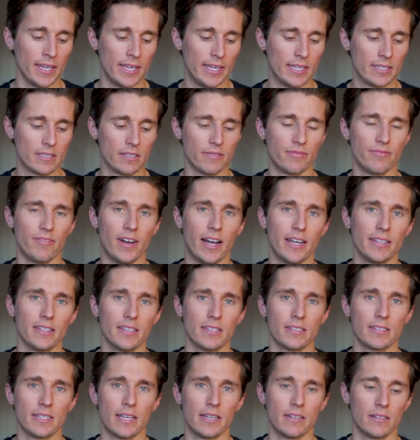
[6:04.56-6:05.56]
is to find
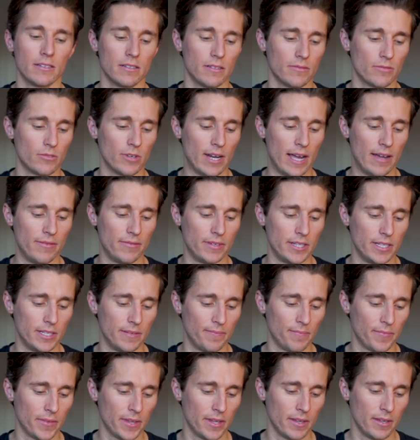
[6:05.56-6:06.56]
the center of
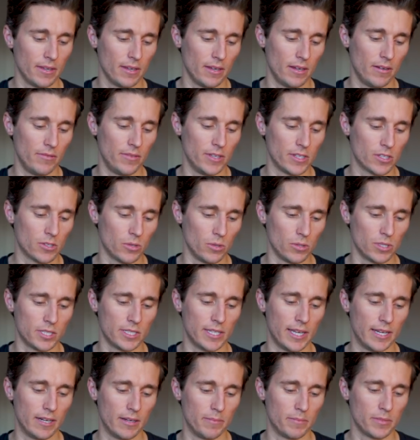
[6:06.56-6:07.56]
gravity of this whole
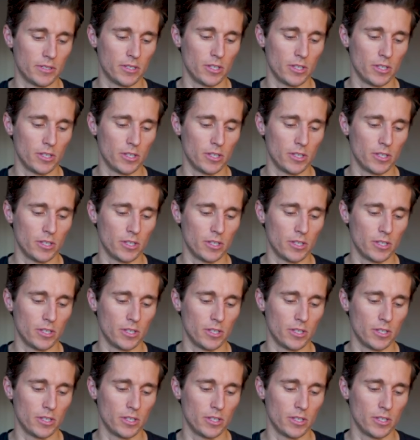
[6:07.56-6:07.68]
setup.